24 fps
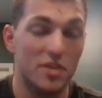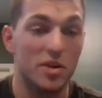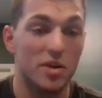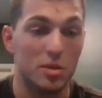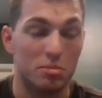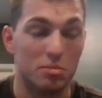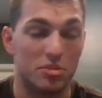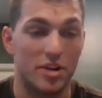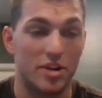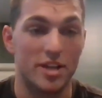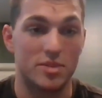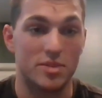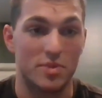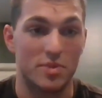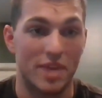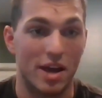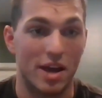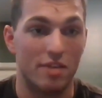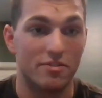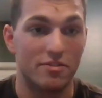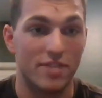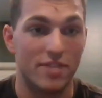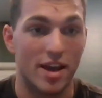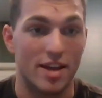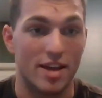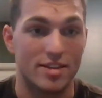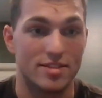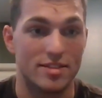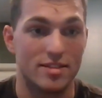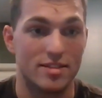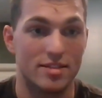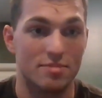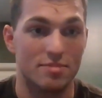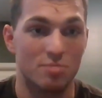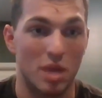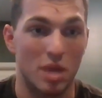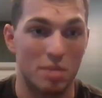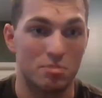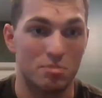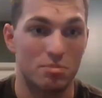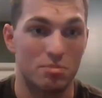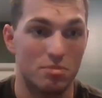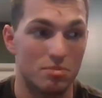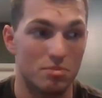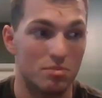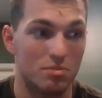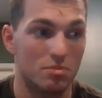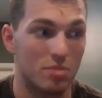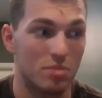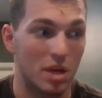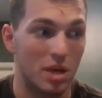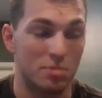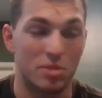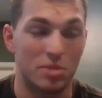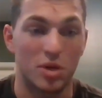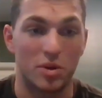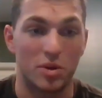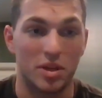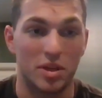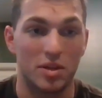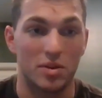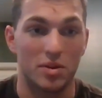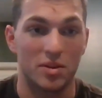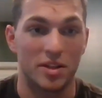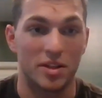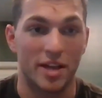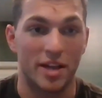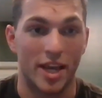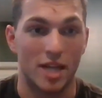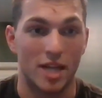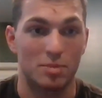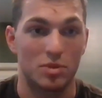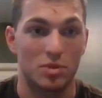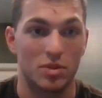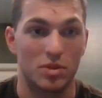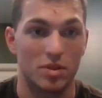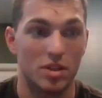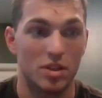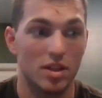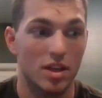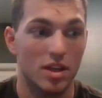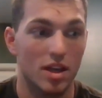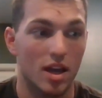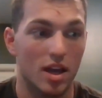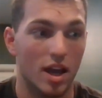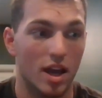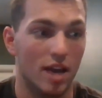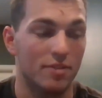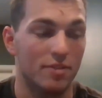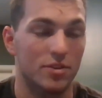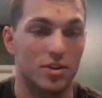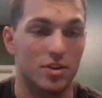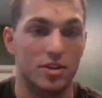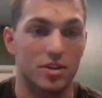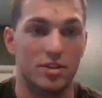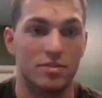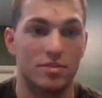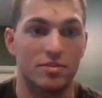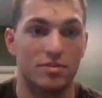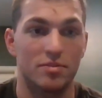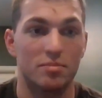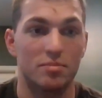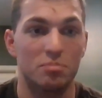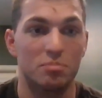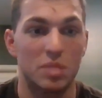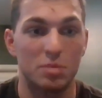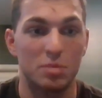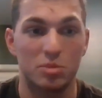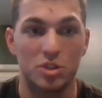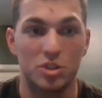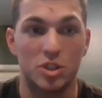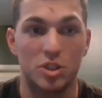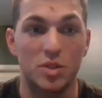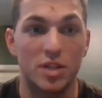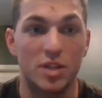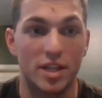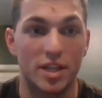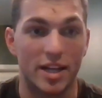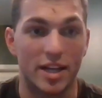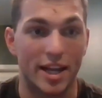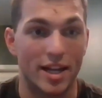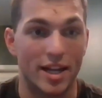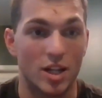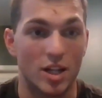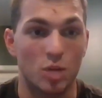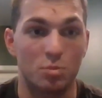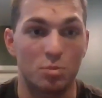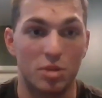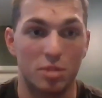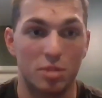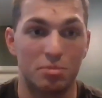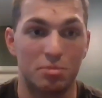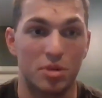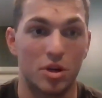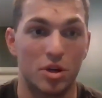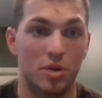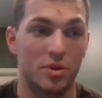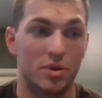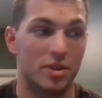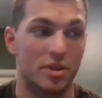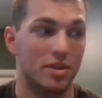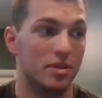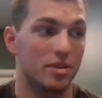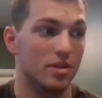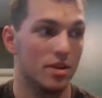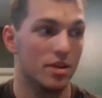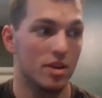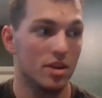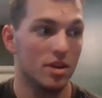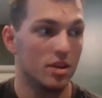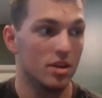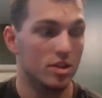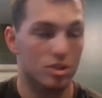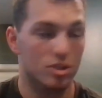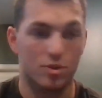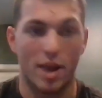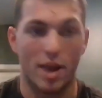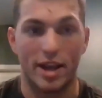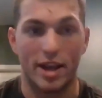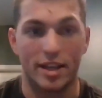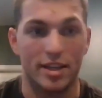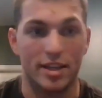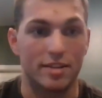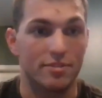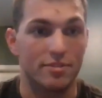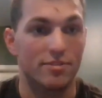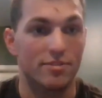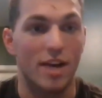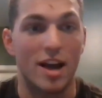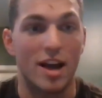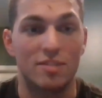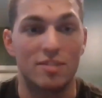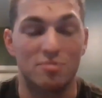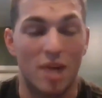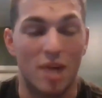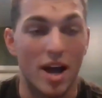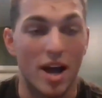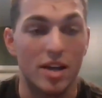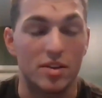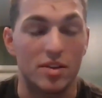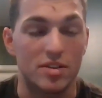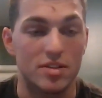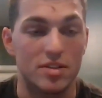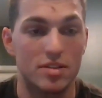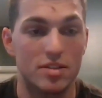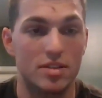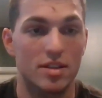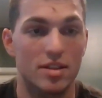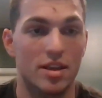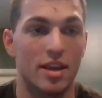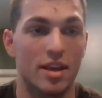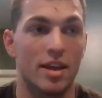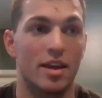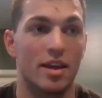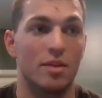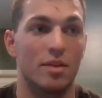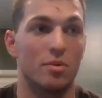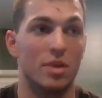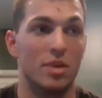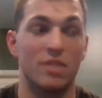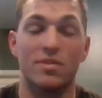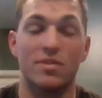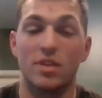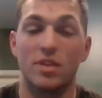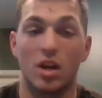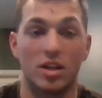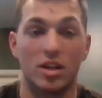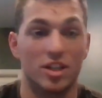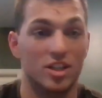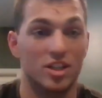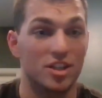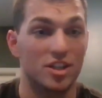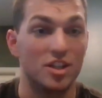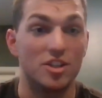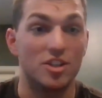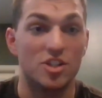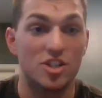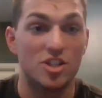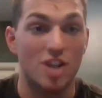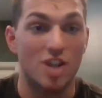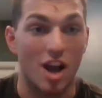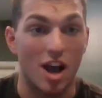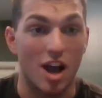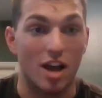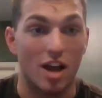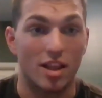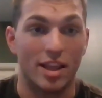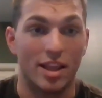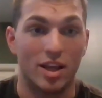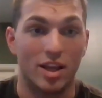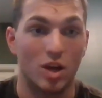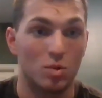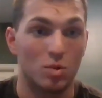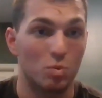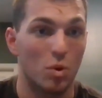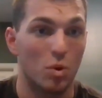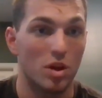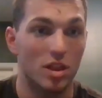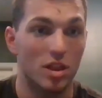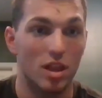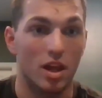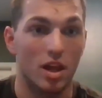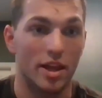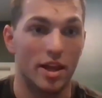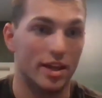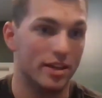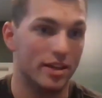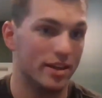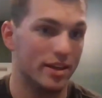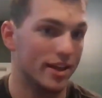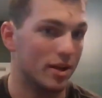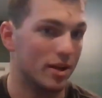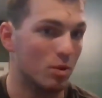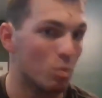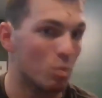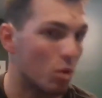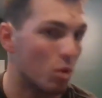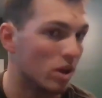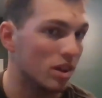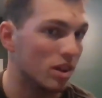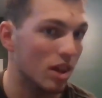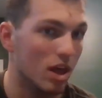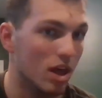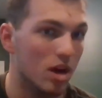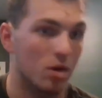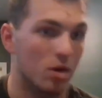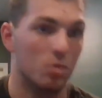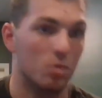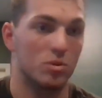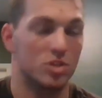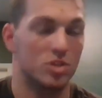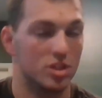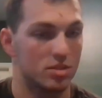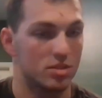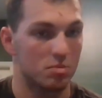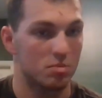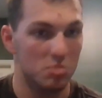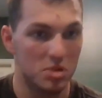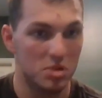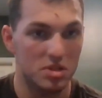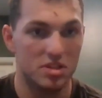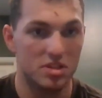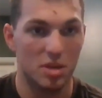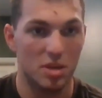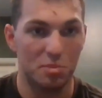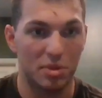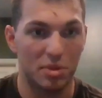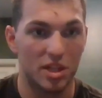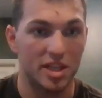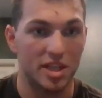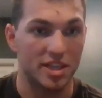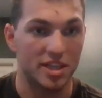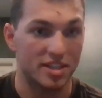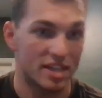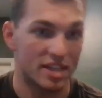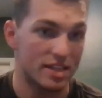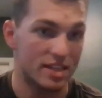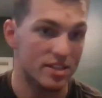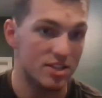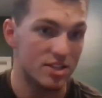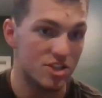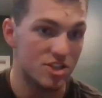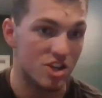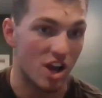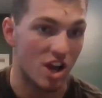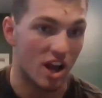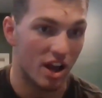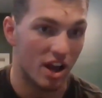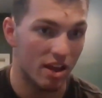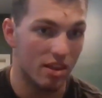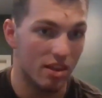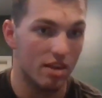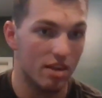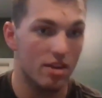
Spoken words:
impressed with how fast my bow killed an animal. I've heard of people shooting an antelope with a bow and tracking it 5 miles, and even on a good shot, like hitting one lung, which is typically a decent shot.